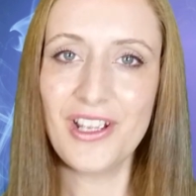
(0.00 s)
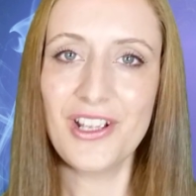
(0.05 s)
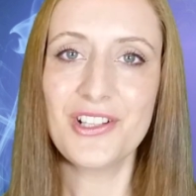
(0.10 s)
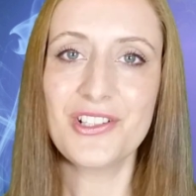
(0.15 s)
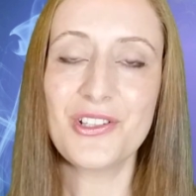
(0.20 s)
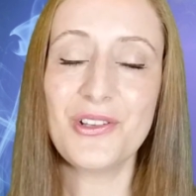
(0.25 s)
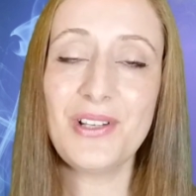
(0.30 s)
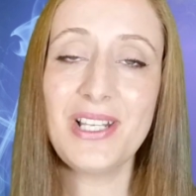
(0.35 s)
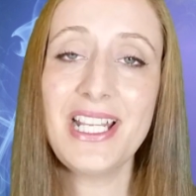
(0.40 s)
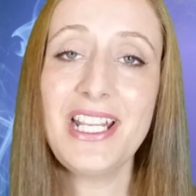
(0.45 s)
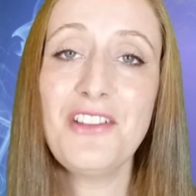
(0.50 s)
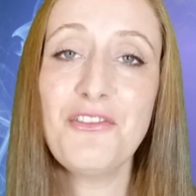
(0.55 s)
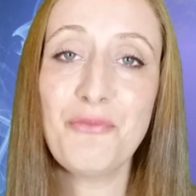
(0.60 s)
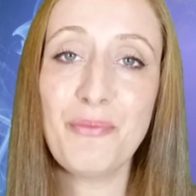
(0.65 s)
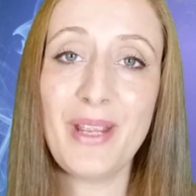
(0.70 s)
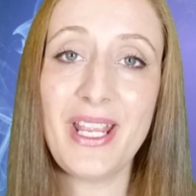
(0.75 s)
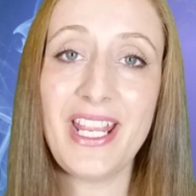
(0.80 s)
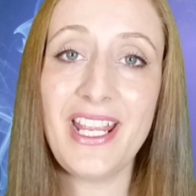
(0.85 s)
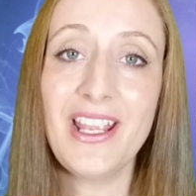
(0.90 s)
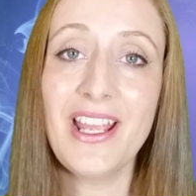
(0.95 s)
So leave
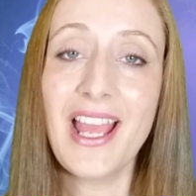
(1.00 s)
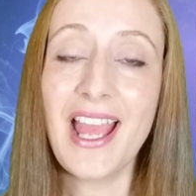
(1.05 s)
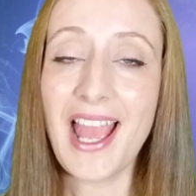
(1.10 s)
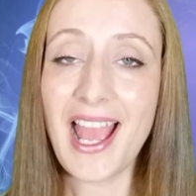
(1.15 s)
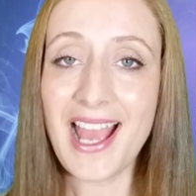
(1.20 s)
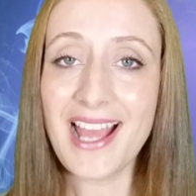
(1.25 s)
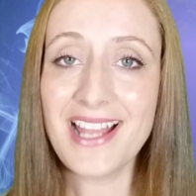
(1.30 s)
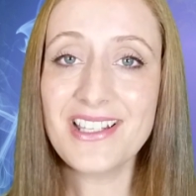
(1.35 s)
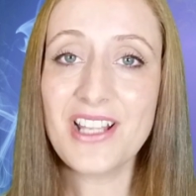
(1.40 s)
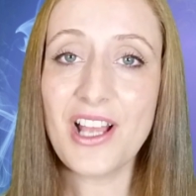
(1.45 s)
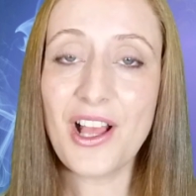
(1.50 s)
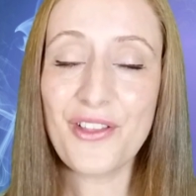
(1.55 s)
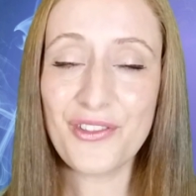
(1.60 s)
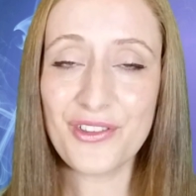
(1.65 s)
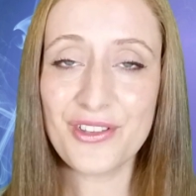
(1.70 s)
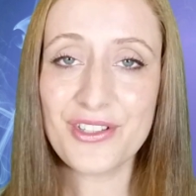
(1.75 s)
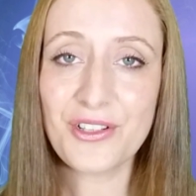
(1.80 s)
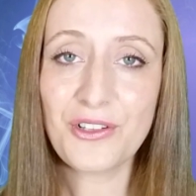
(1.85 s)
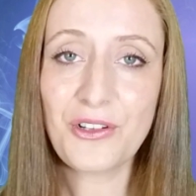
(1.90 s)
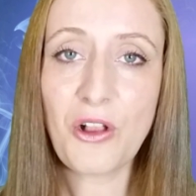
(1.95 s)
me and
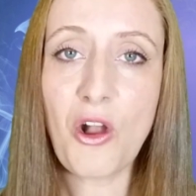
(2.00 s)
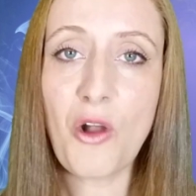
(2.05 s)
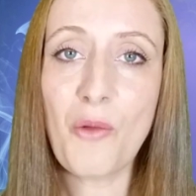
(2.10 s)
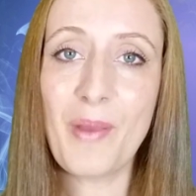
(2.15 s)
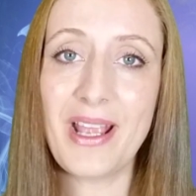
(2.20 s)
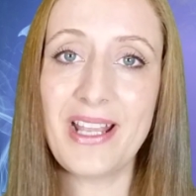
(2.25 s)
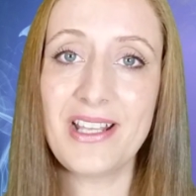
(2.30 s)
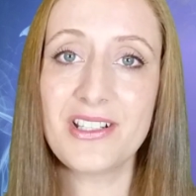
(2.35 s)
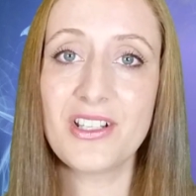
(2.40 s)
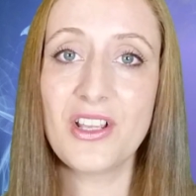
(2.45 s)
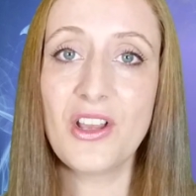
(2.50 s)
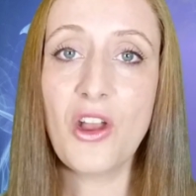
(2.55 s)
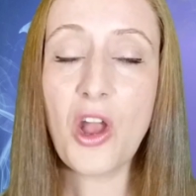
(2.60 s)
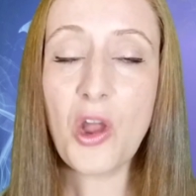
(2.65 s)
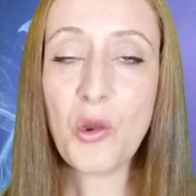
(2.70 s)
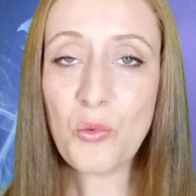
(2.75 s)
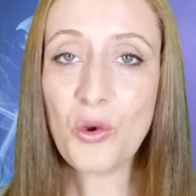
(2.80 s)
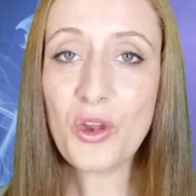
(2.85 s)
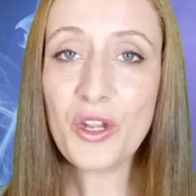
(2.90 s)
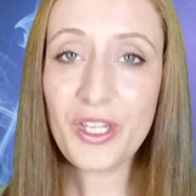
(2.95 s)
others a comment
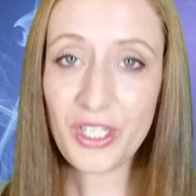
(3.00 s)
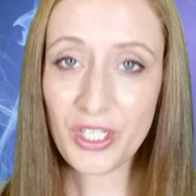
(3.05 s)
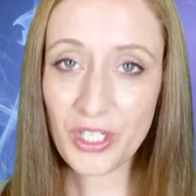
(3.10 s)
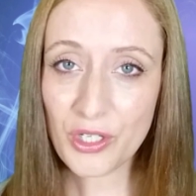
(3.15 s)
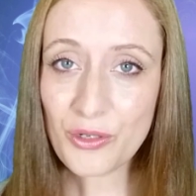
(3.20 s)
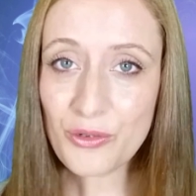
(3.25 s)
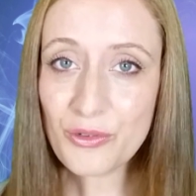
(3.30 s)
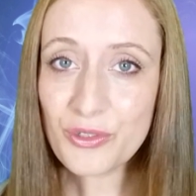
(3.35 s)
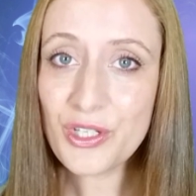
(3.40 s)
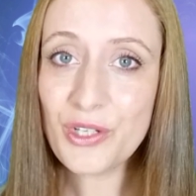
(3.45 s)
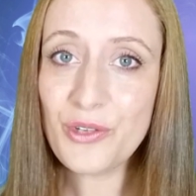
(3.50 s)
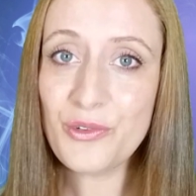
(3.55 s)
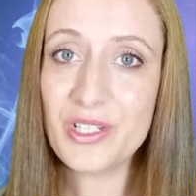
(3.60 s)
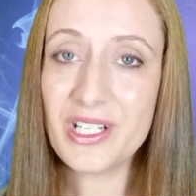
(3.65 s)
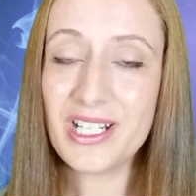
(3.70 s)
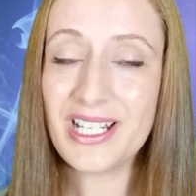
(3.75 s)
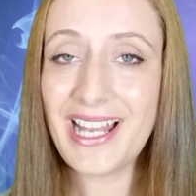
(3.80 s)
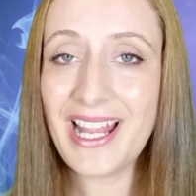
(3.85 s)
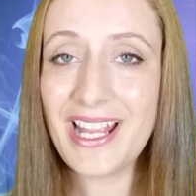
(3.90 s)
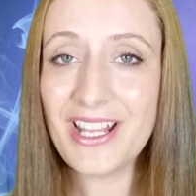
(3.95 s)
on what you do to
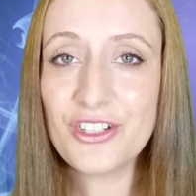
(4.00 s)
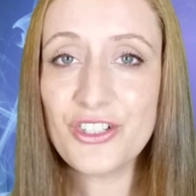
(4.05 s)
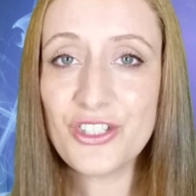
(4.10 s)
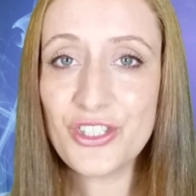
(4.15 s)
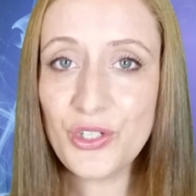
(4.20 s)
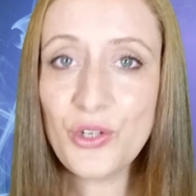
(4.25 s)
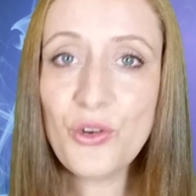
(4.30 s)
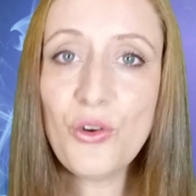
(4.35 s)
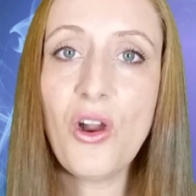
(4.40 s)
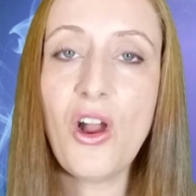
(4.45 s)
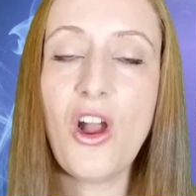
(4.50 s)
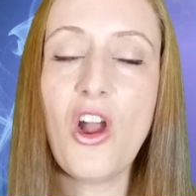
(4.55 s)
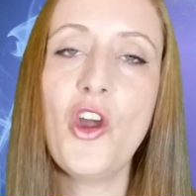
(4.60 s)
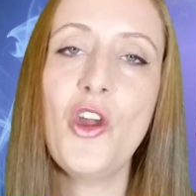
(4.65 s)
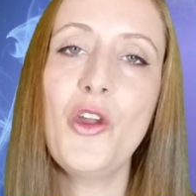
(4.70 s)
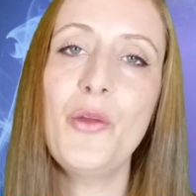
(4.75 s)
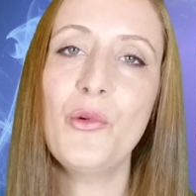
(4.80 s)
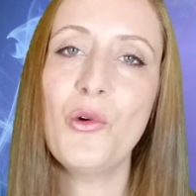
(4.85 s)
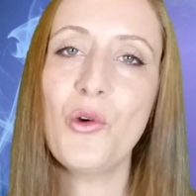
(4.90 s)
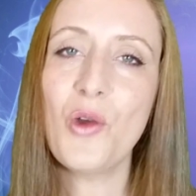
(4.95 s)
cleanse your
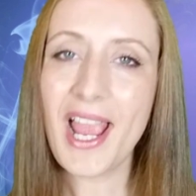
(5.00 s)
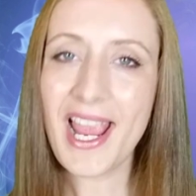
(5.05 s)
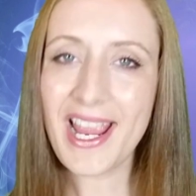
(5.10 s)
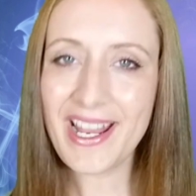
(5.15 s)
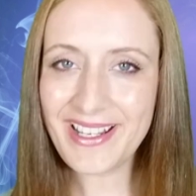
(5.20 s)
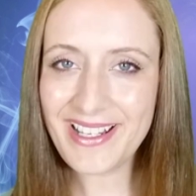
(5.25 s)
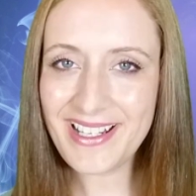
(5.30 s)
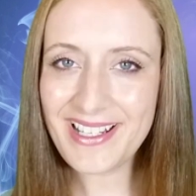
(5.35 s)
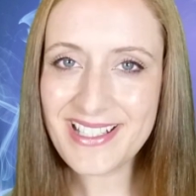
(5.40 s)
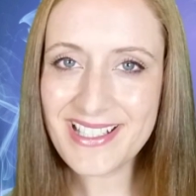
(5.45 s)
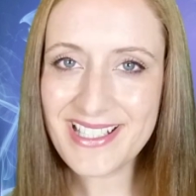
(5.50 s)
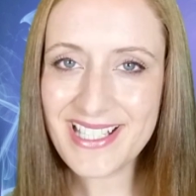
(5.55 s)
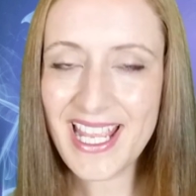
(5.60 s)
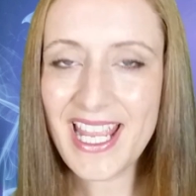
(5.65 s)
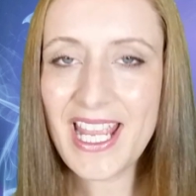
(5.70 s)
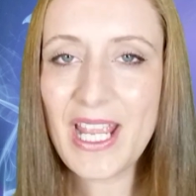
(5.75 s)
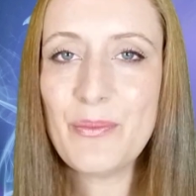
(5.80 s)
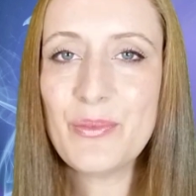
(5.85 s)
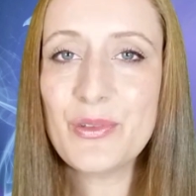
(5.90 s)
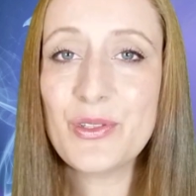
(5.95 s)
home, or any
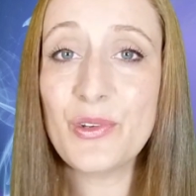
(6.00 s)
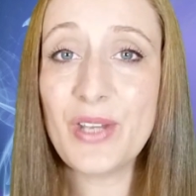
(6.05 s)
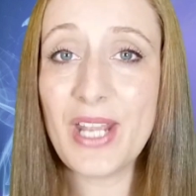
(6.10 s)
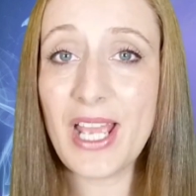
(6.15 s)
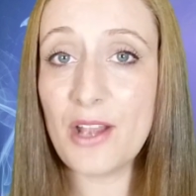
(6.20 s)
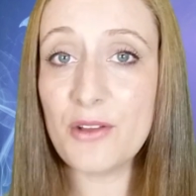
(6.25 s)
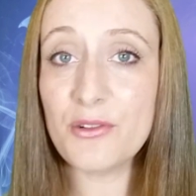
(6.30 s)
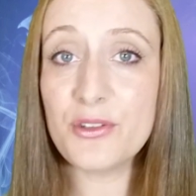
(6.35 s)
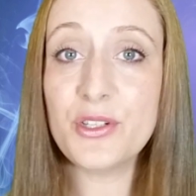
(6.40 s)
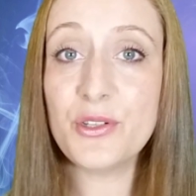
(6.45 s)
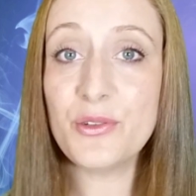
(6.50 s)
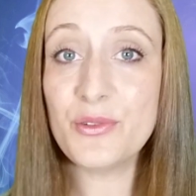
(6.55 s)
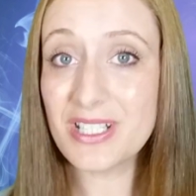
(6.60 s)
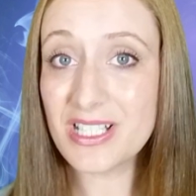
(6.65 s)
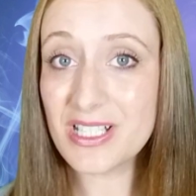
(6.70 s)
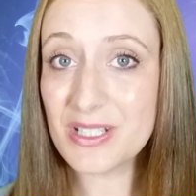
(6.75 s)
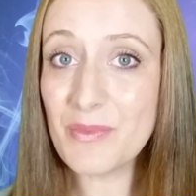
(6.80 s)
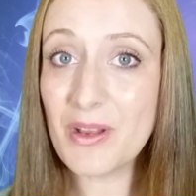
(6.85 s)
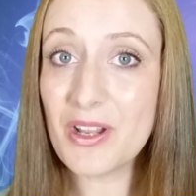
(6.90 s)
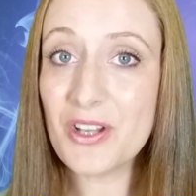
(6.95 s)
tips on how to do
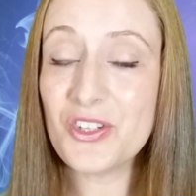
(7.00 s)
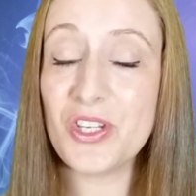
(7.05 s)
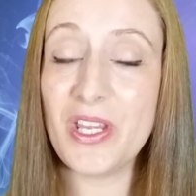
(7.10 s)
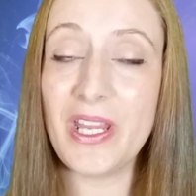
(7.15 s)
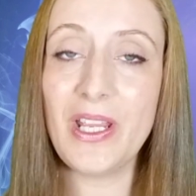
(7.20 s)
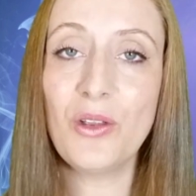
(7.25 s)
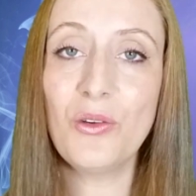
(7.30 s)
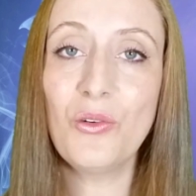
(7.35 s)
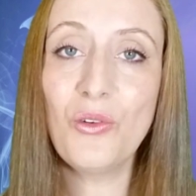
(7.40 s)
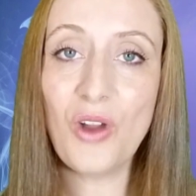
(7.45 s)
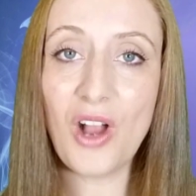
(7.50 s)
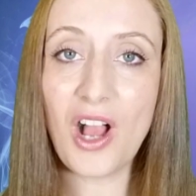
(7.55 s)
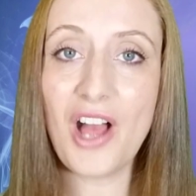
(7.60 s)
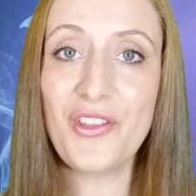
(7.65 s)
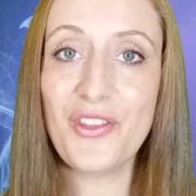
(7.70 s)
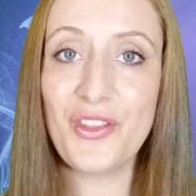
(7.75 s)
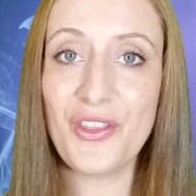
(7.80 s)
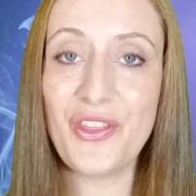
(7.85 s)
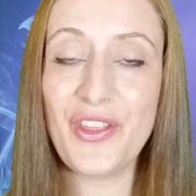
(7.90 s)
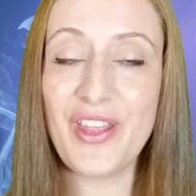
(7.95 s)
smudging or
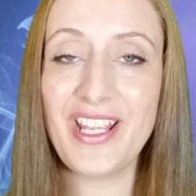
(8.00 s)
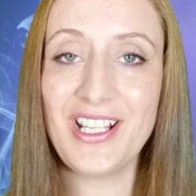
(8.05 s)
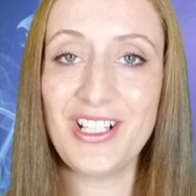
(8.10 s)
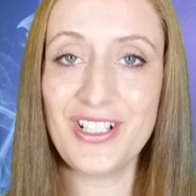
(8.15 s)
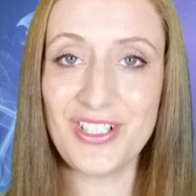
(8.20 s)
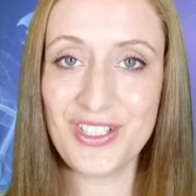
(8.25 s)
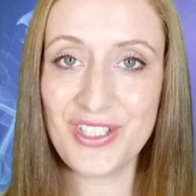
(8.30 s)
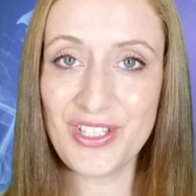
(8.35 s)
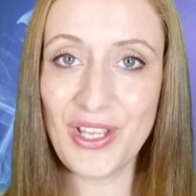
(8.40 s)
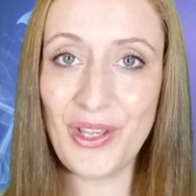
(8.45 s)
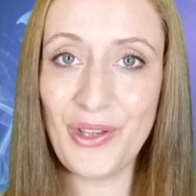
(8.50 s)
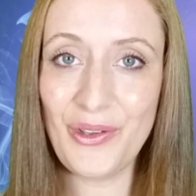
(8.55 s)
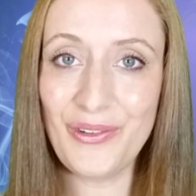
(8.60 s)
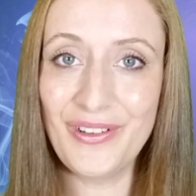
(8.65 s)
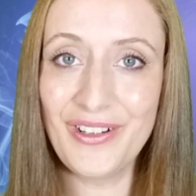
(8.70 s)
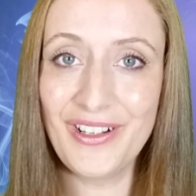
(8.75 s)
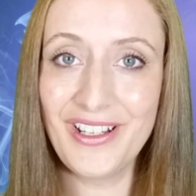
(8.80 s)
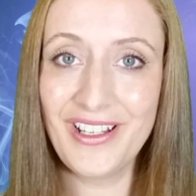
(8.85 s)
other things too.